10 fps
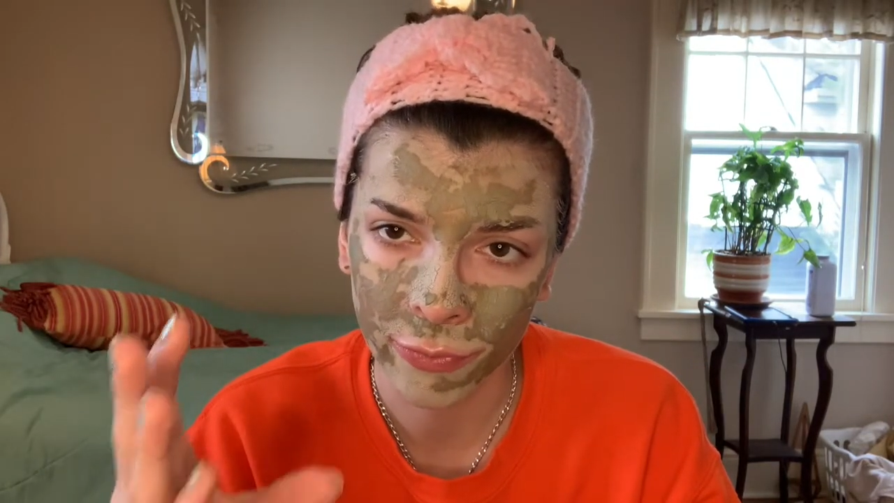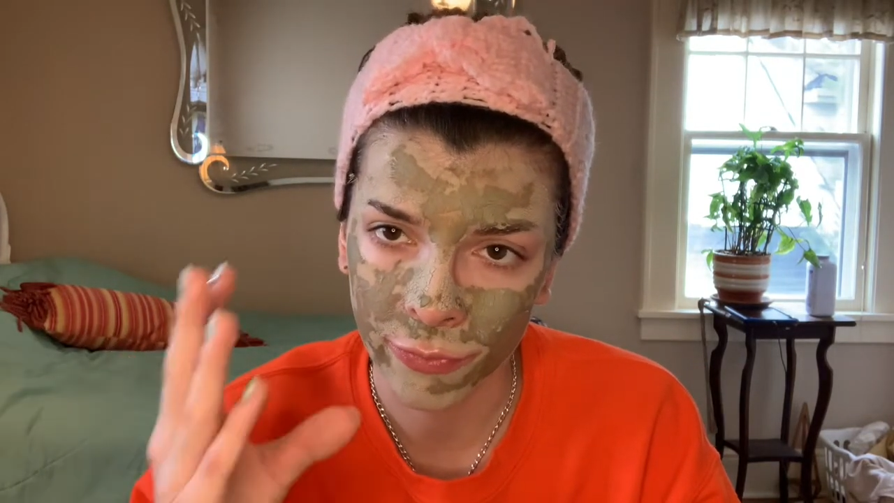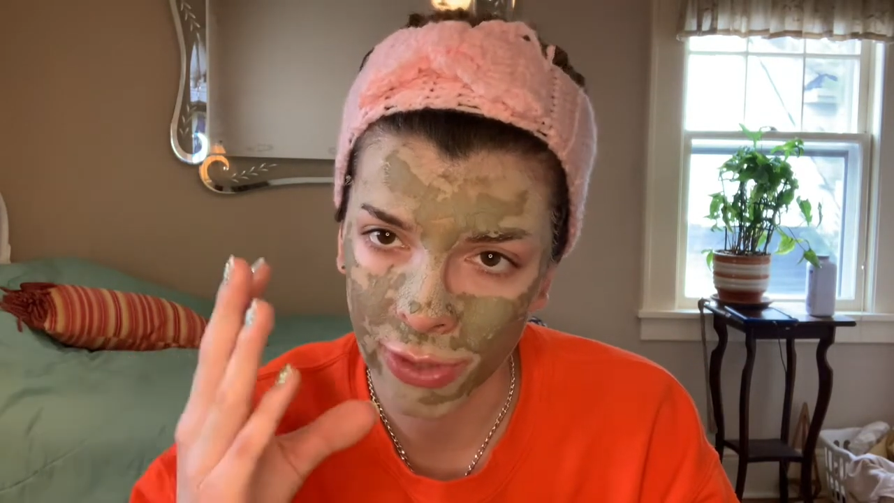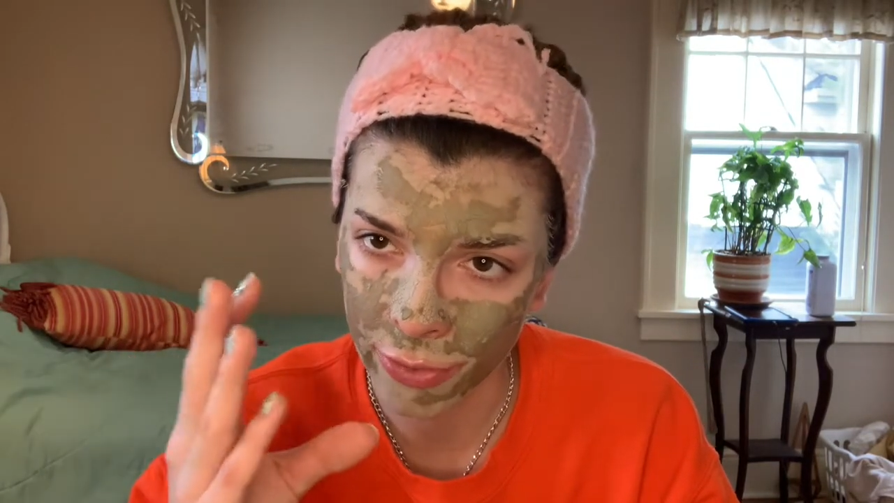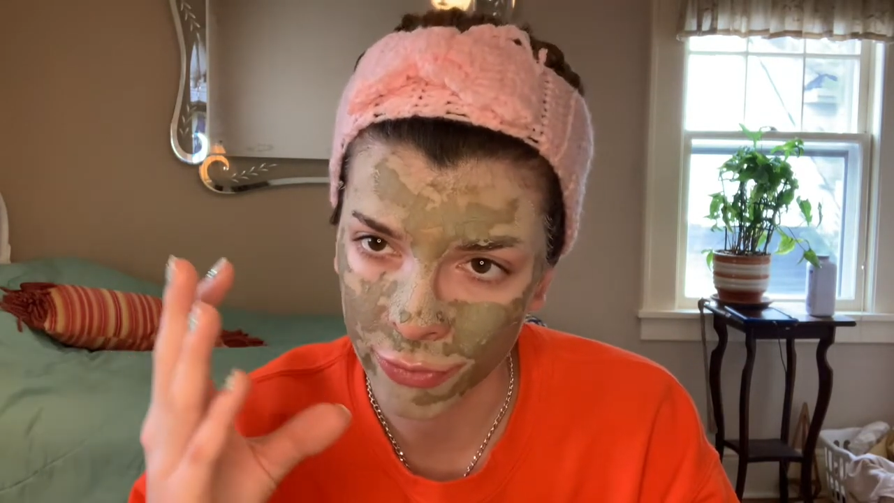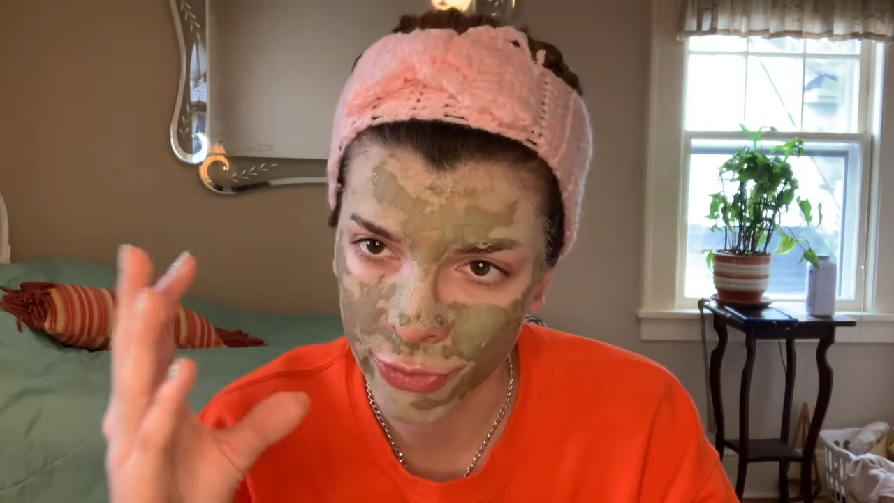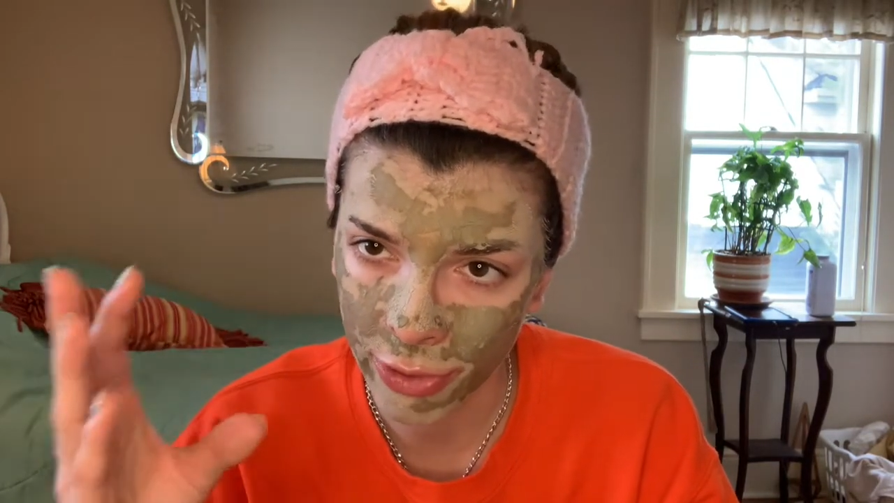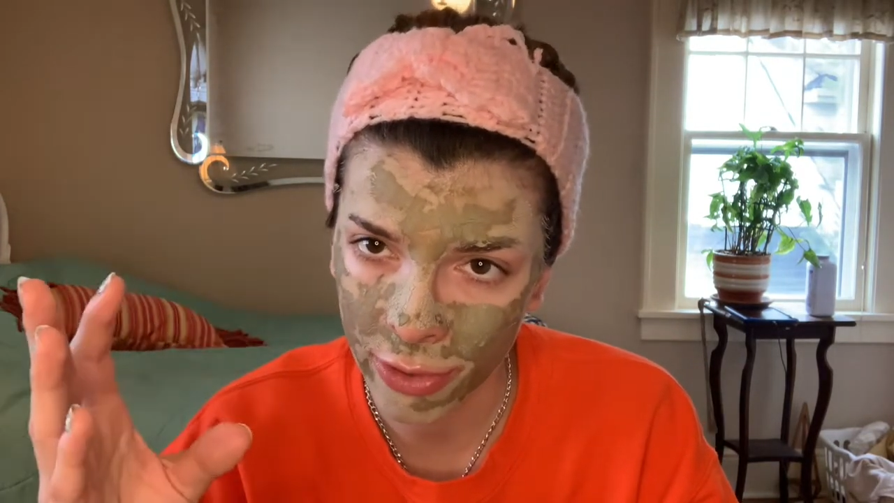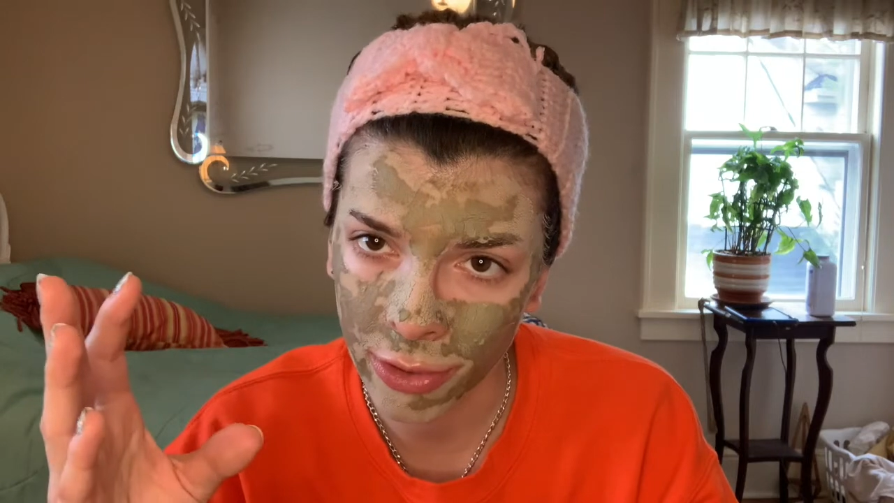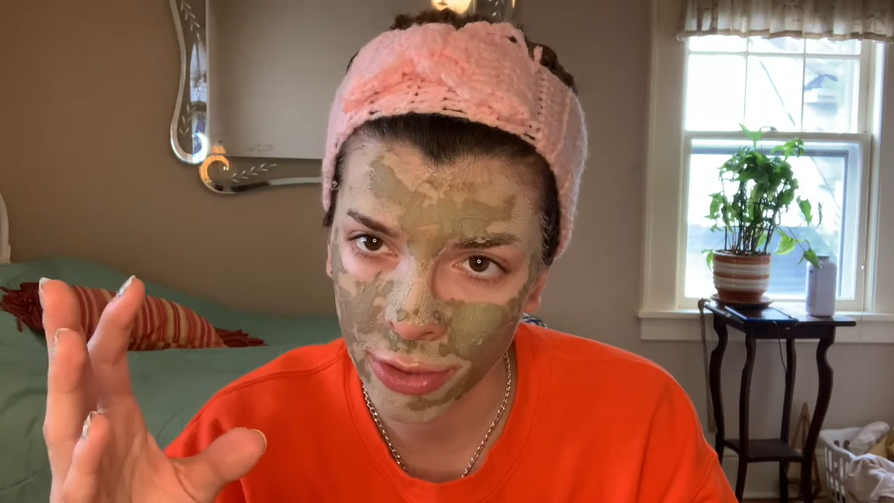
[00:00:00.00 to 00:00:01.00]

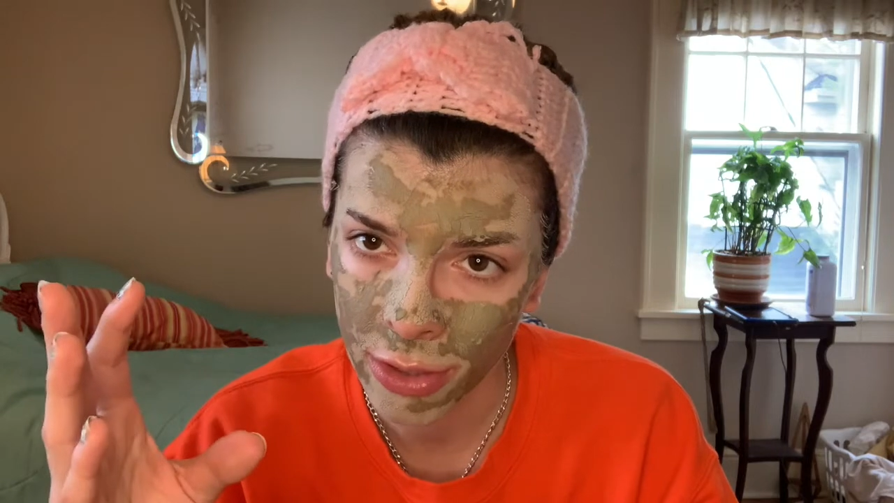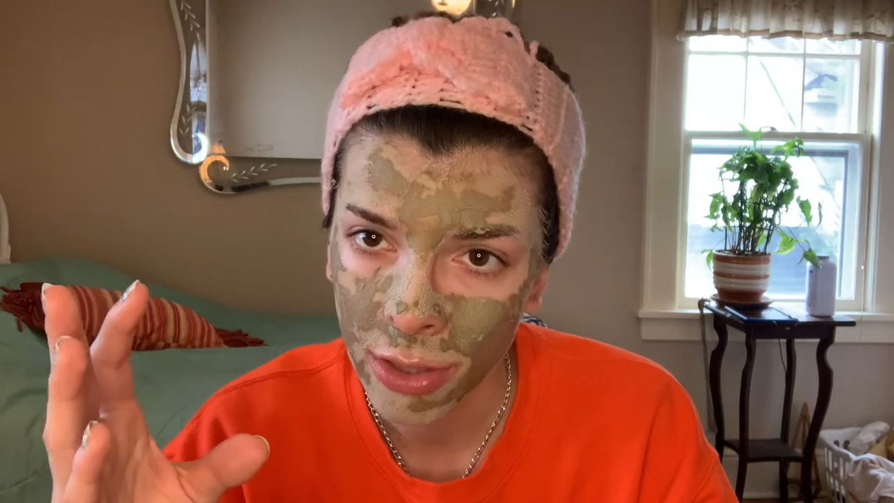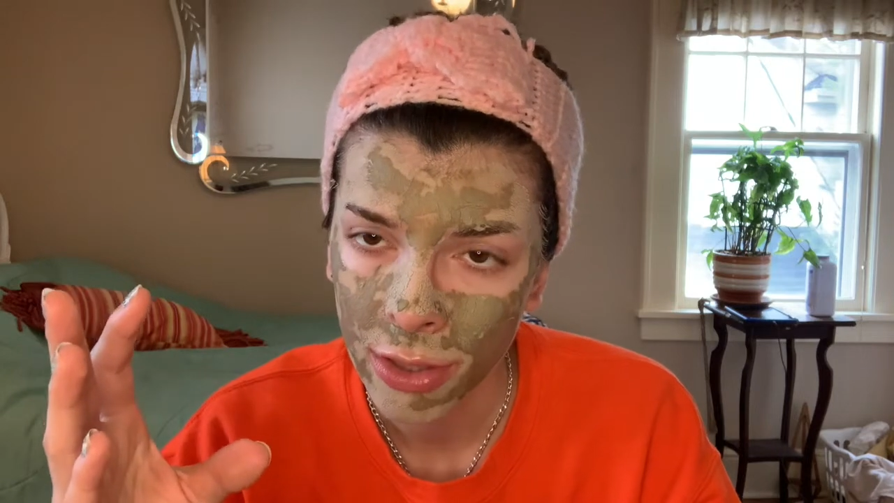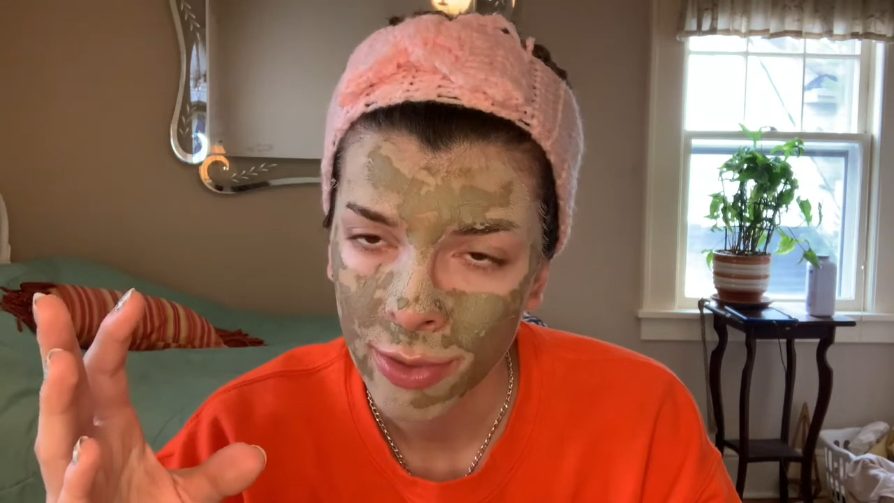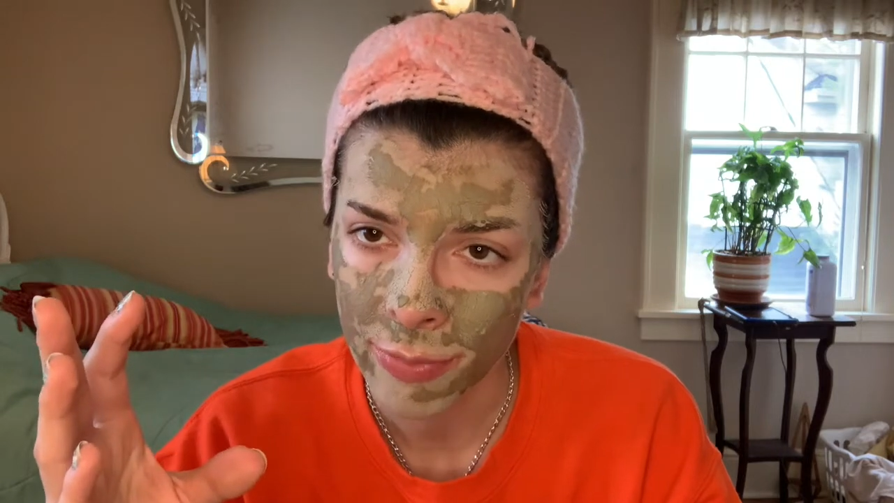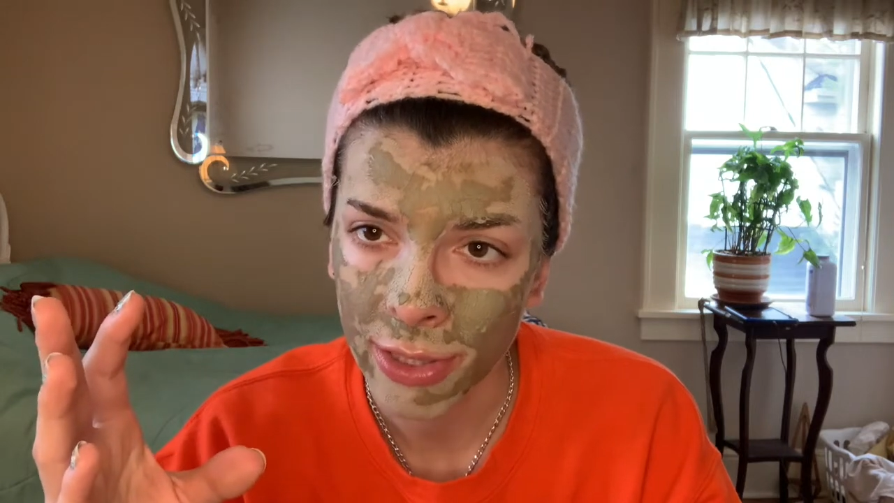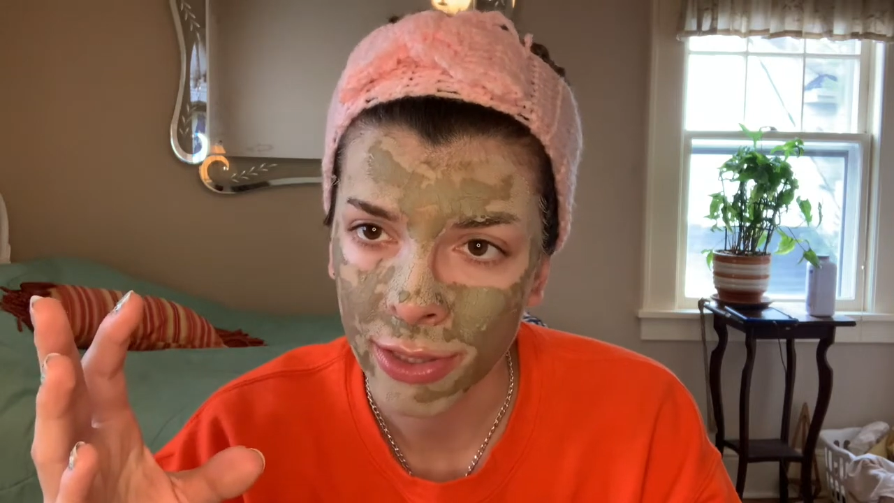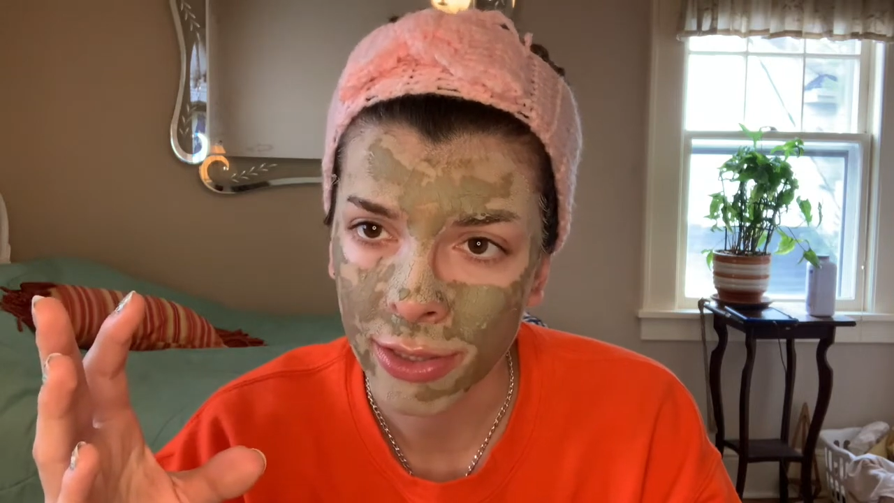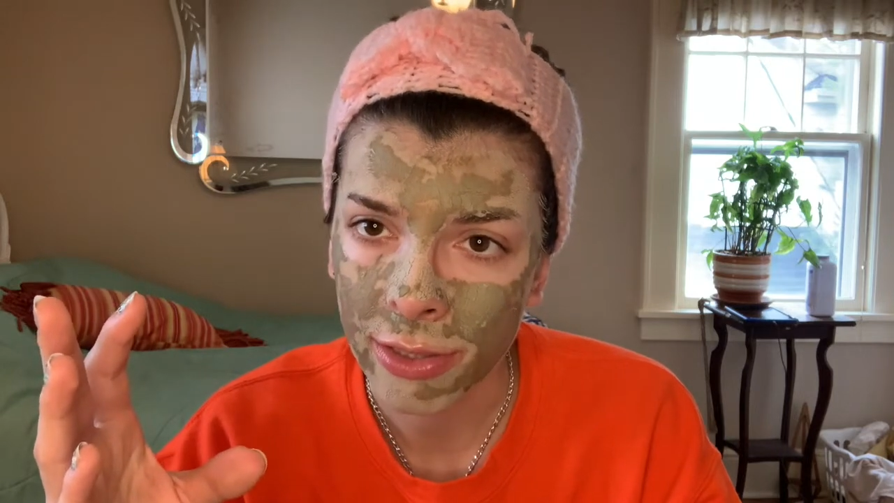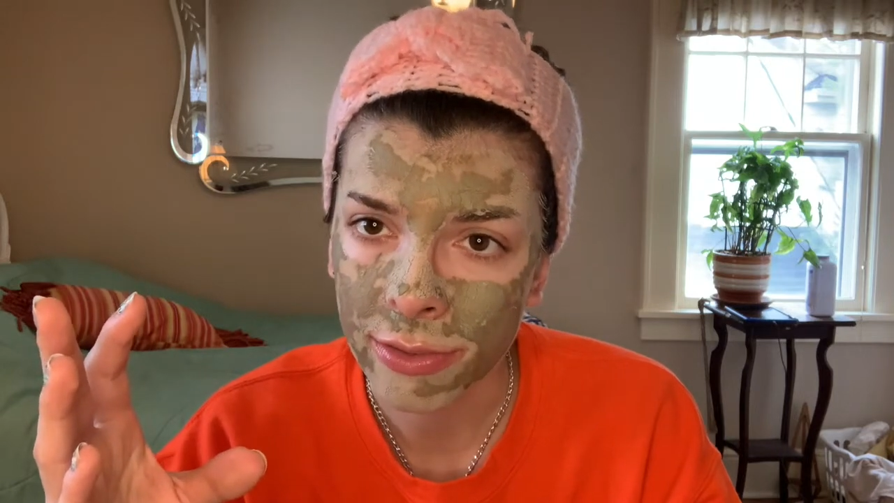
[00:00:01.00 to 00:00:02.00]
father-daughter,
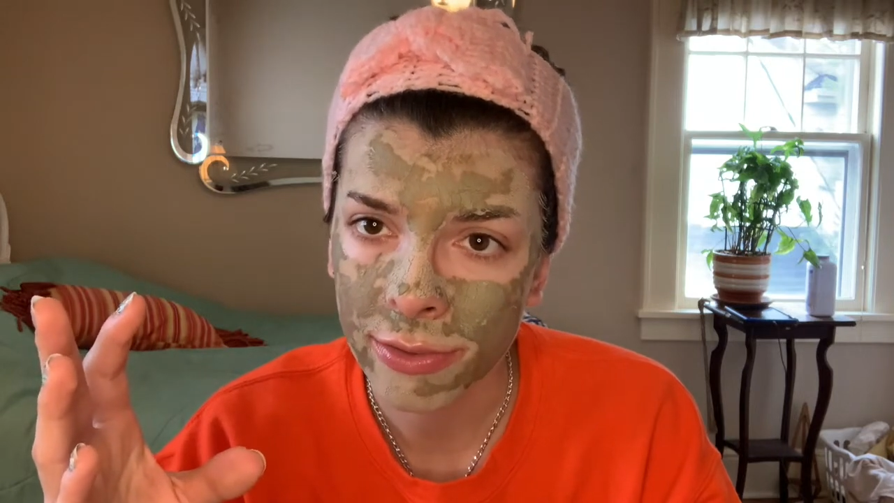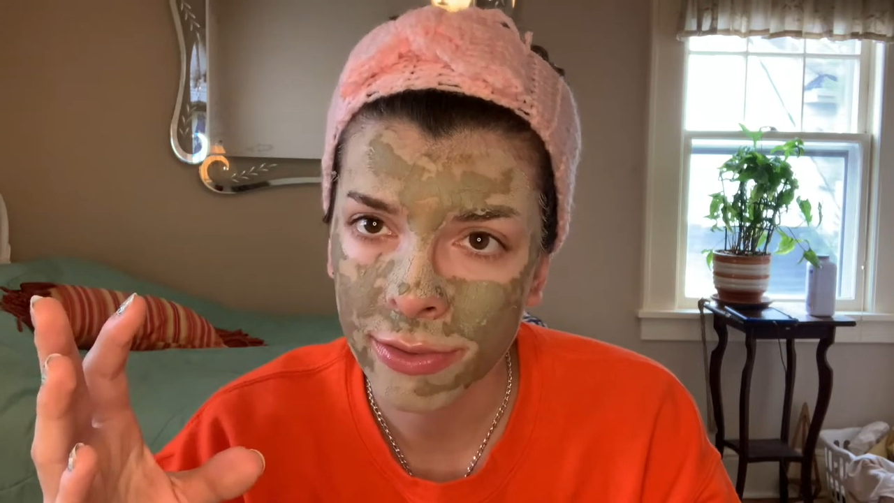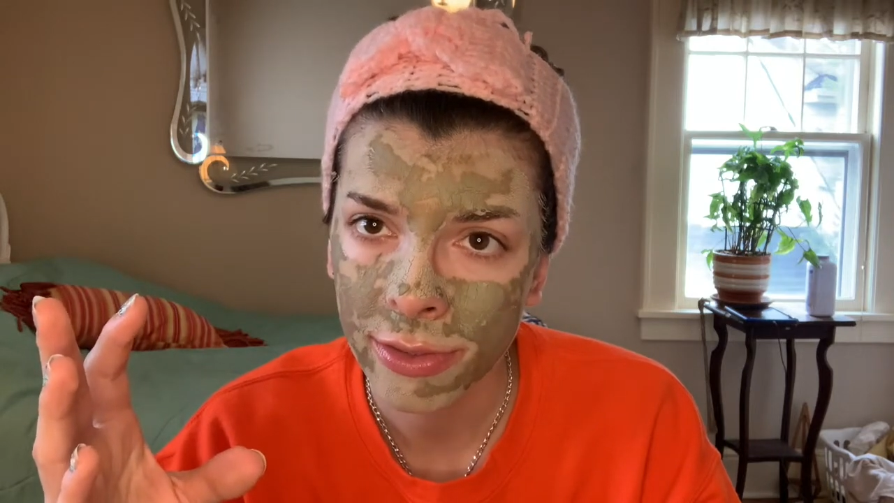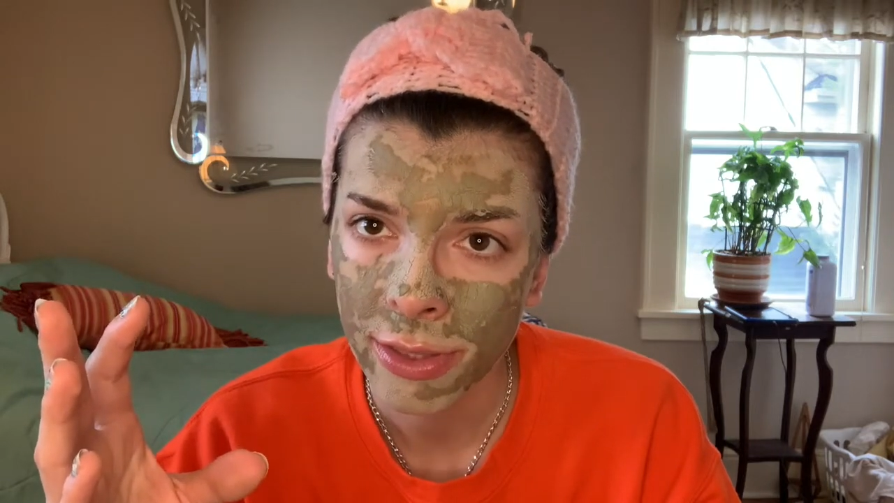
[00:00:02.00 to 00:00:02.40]
because